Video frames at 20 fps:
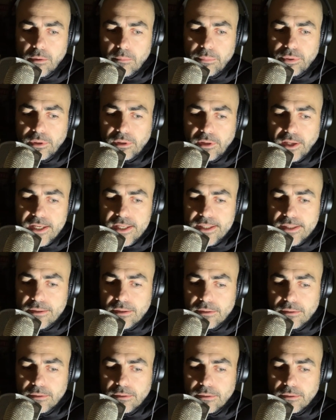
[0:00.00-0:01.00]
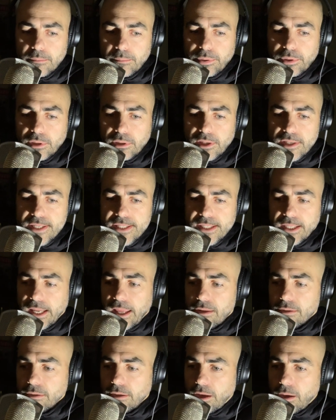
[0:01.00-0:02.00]
Put a list
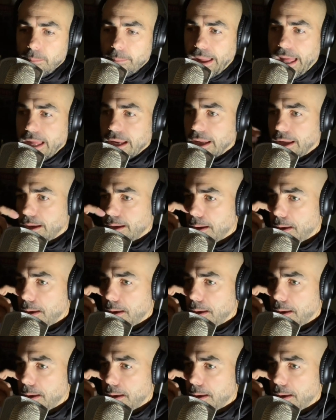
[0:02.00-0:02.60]
together and come back,